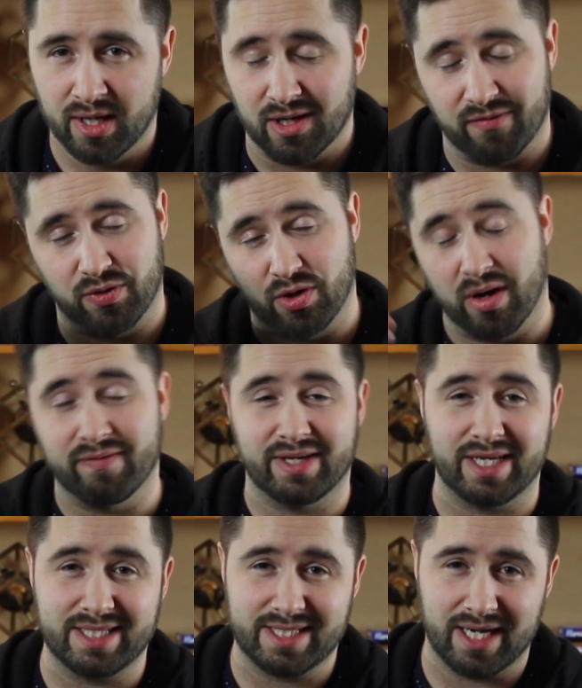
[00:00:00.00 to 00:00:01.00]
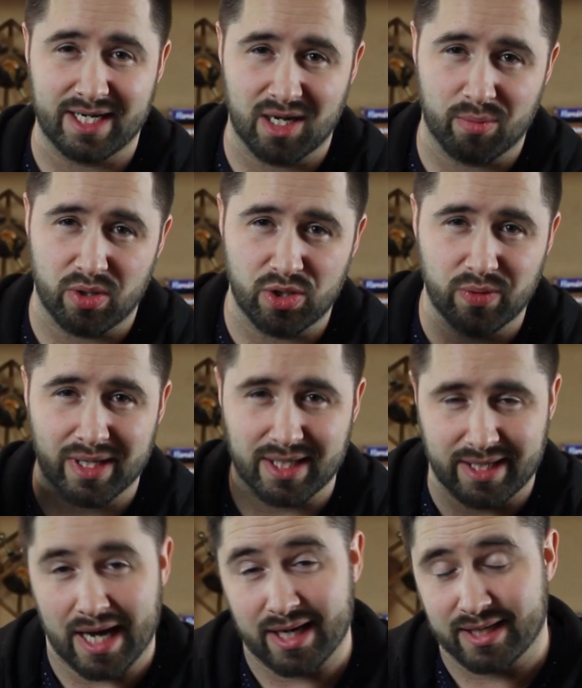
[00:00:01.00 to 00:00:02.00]
If you don't have a DCI number, you can
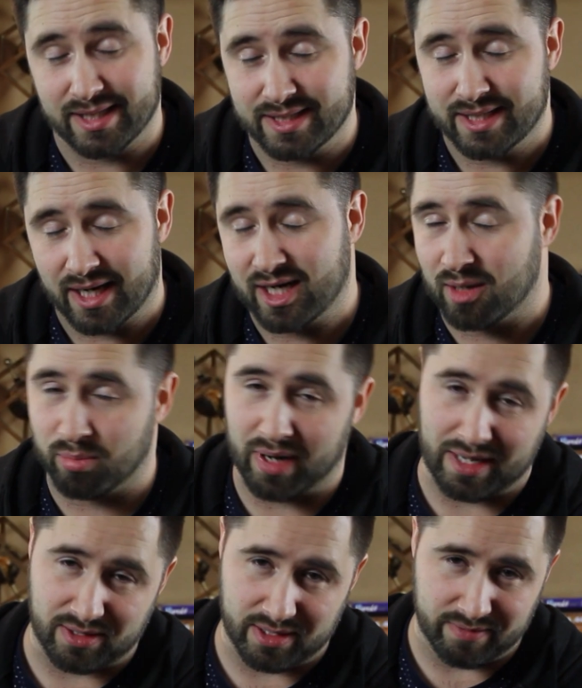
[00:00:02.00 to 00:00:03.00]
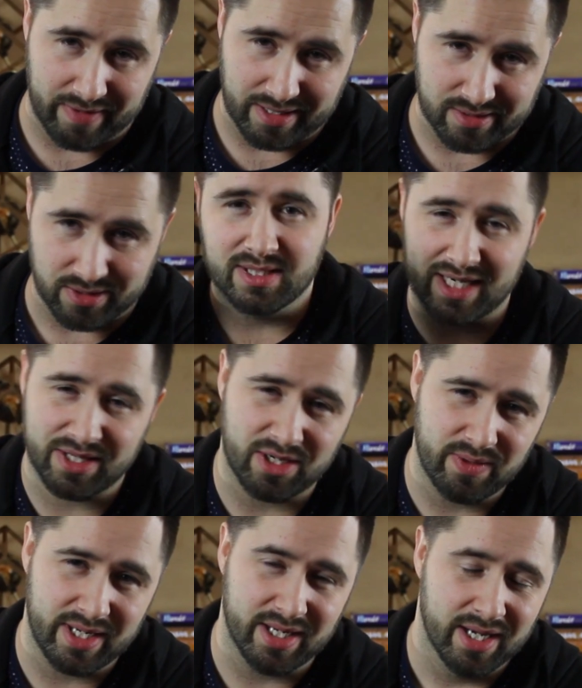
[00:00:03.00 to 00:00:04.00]
get a DCI number at the event. Second thing
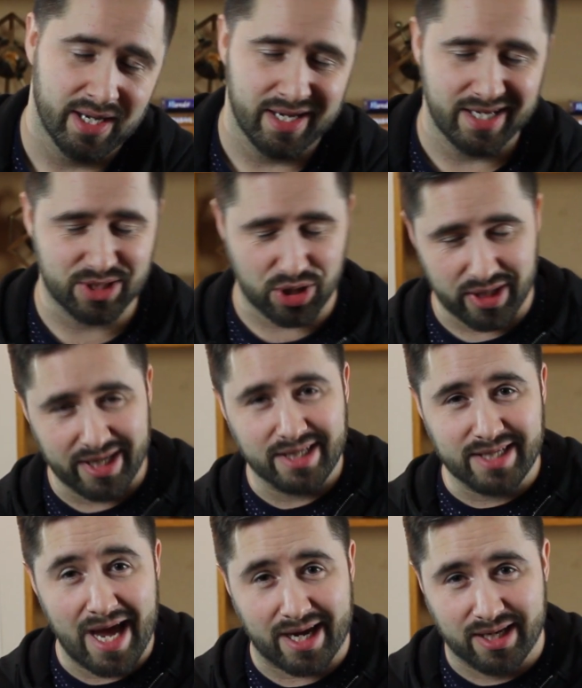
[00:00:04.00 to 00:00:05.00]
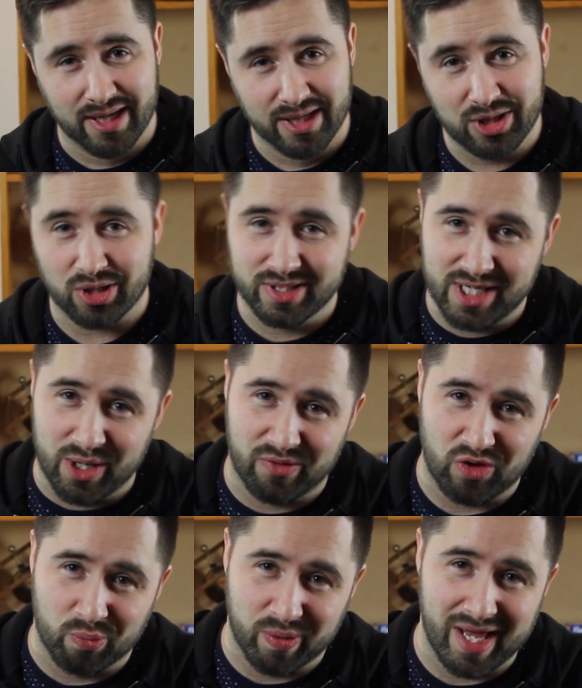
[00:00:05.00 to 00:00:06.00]
you need is you're gonna need a deck. Turns out if
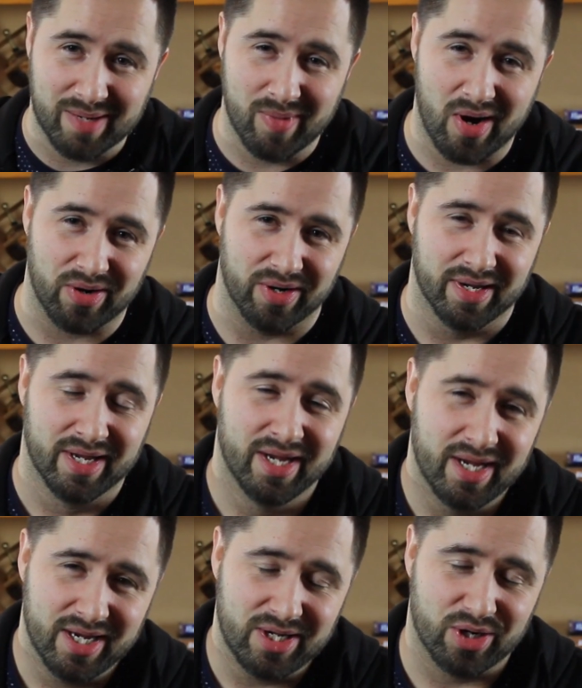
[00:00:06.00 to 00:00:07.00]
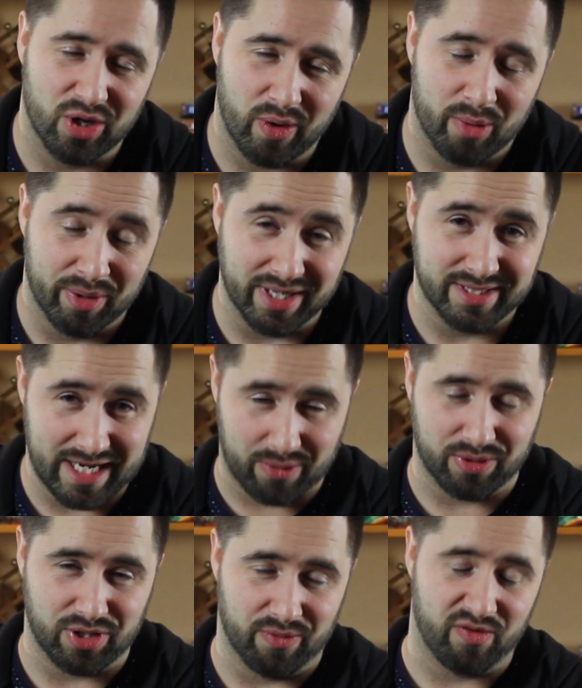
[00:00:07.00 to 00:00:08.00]
you're playing Modern, you're gonna wanna bring a deck
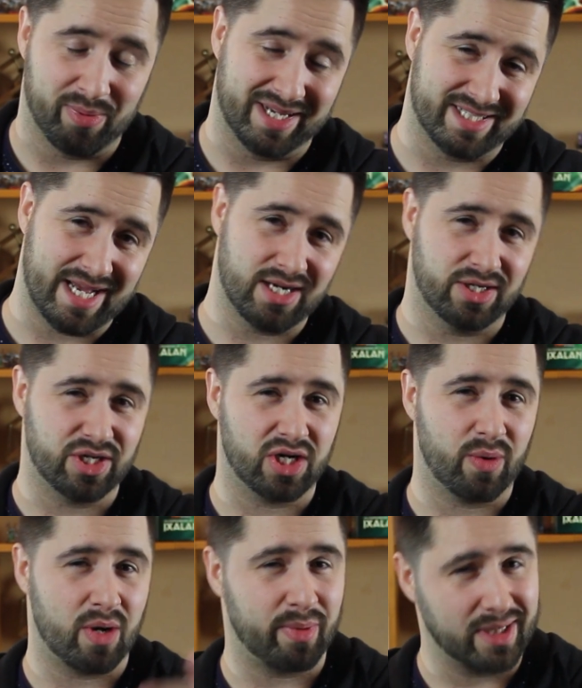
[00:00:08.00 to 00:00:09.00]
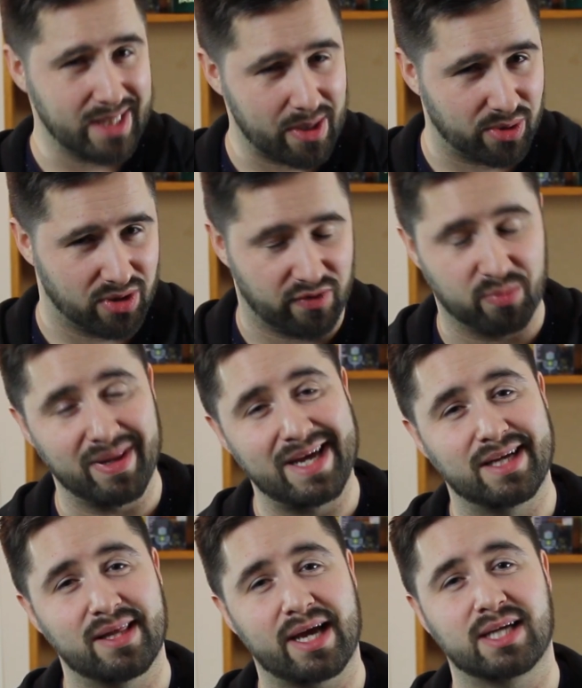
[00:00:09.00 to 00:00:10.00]
with you. If you're playing Standard, you're gonna wanna bring a deck with you. If you're
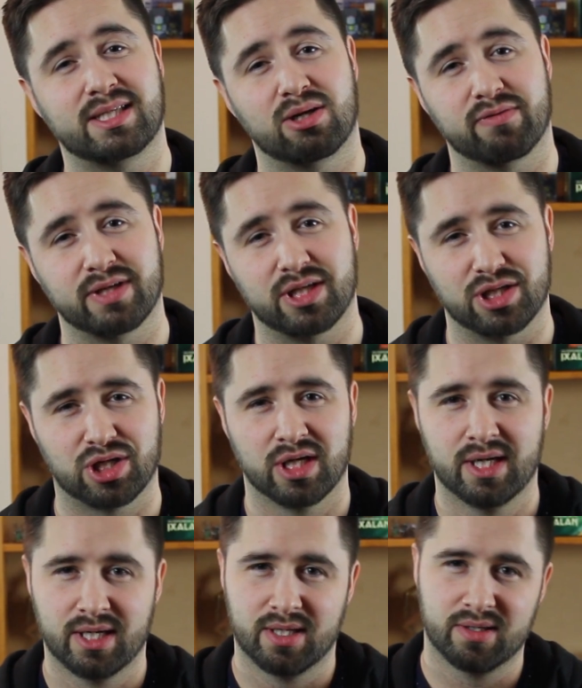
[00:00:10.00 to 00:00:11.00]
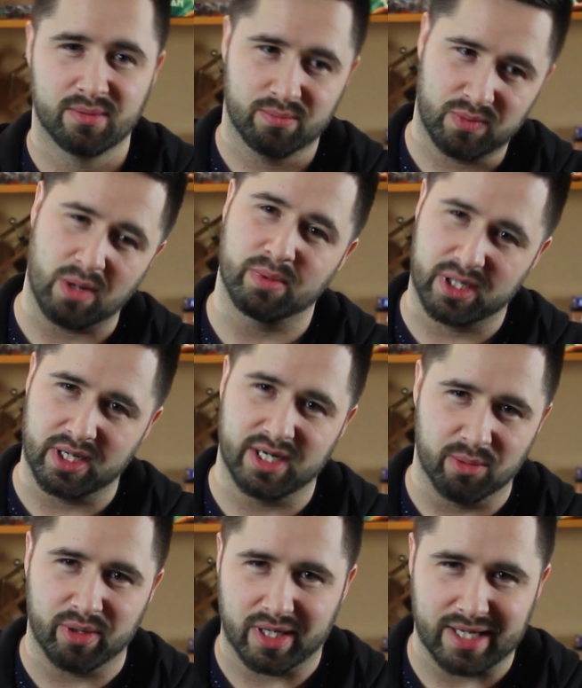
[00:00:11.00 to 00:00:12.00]
playing Legacy or Vintage, probably gonna need
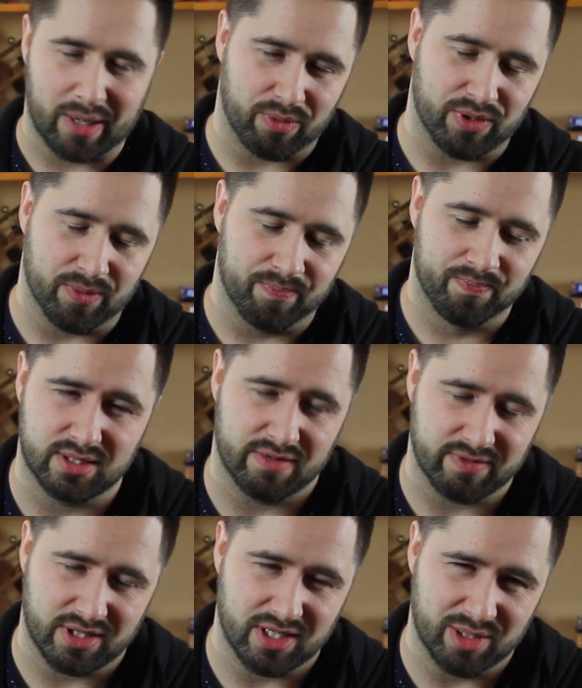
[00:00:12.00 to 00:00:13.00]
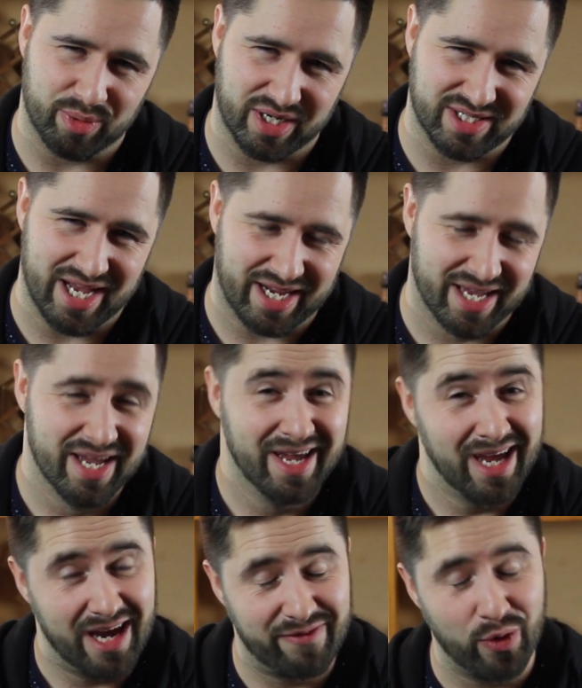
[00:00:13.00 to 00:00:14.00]
to bring a deck with you. Definitely gonna need to bring a deck.
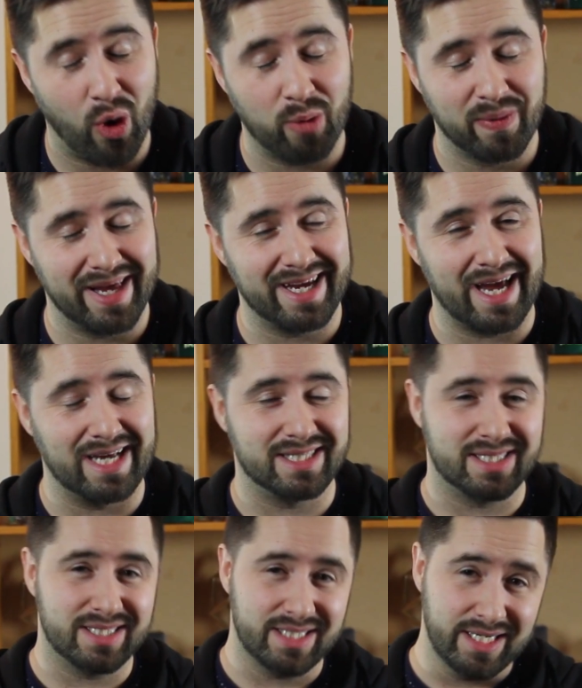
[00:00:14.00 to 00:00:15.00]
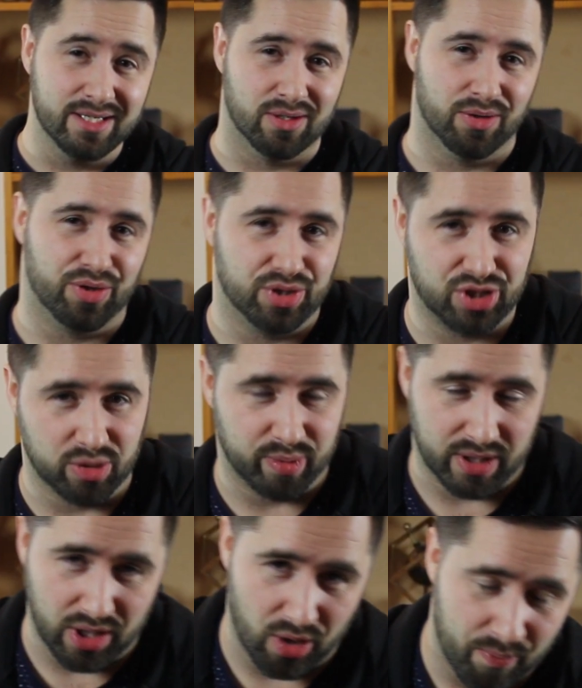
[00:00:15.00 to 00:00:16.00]
If you are playing a sealed
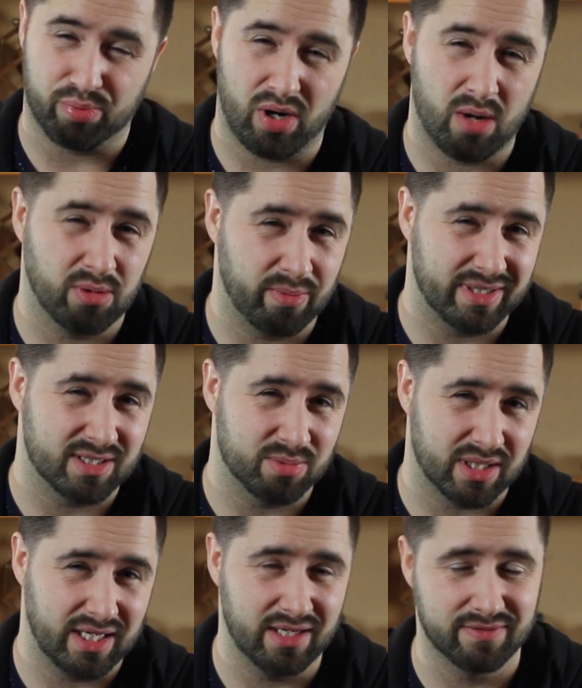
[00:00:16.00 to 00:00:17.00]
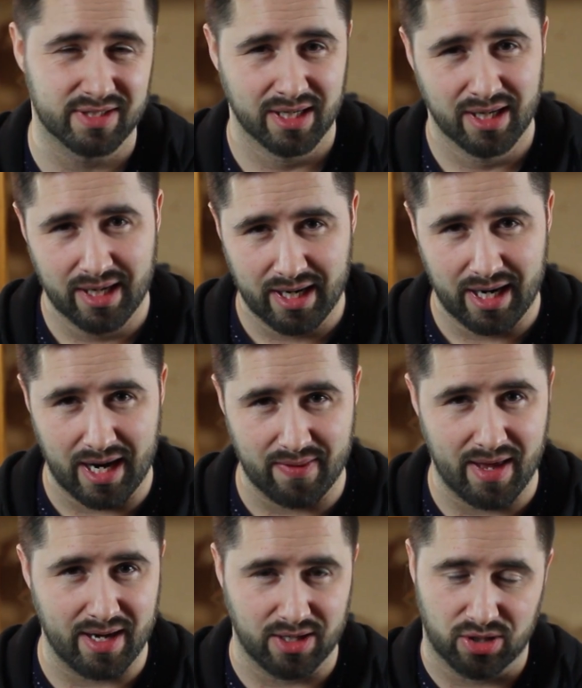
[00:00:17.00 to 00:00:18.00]
GP though, probably bring some sleeves,
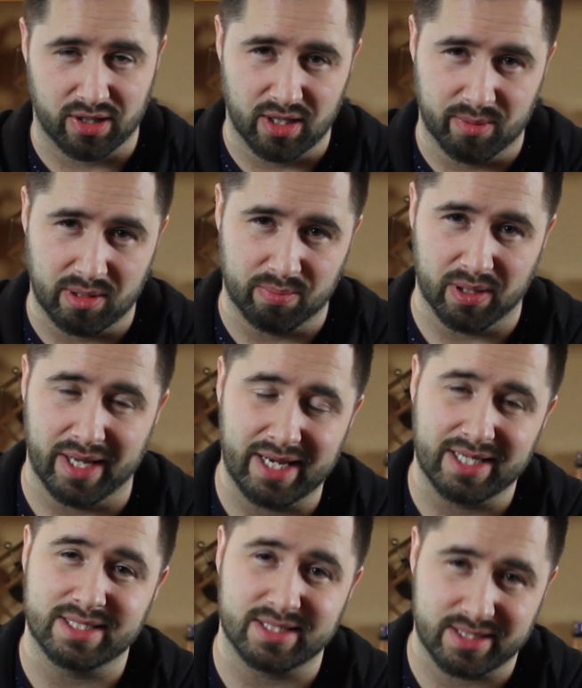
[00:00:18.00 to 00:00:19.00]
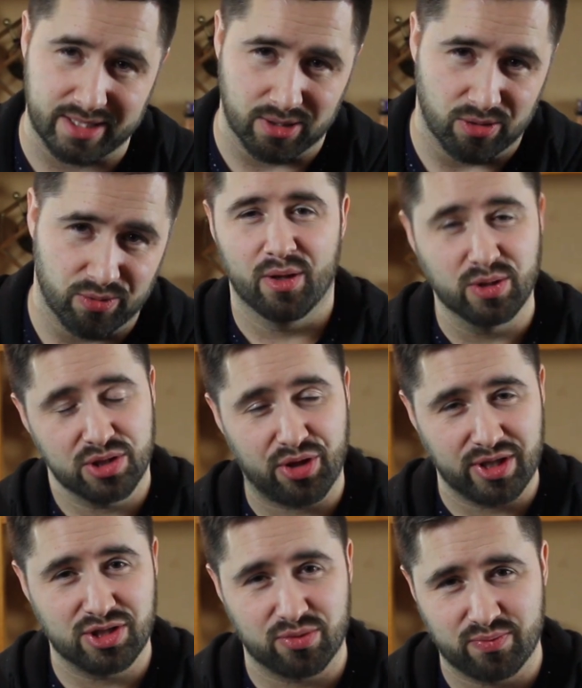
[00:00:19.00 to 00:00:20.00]
and then you're gonna be playing sealed. Those are the
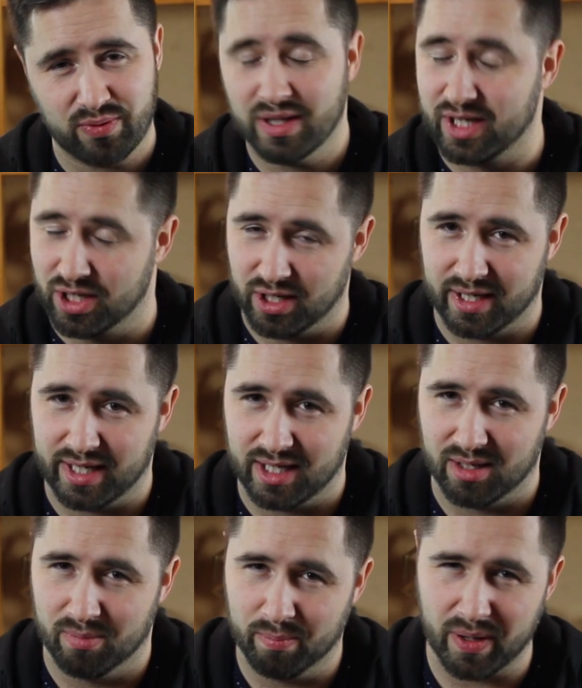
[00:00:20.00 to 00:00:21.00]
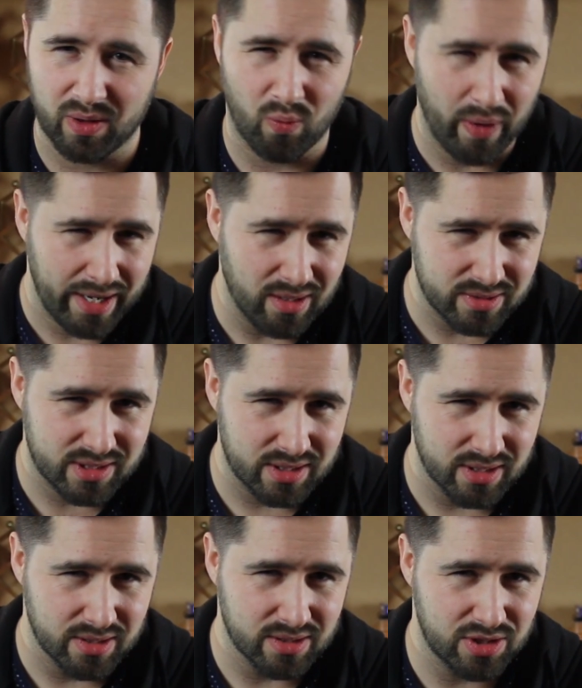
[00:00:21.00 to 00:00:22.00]
things you're really gonna need, but what
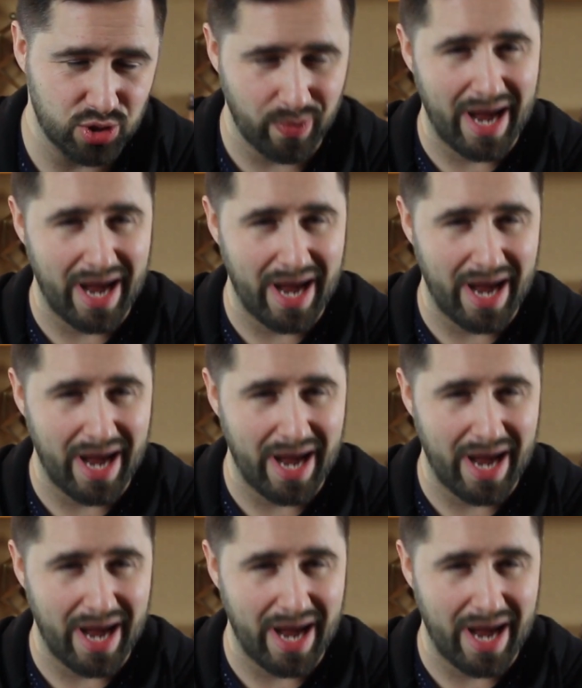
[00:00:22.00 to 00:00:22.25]
else do you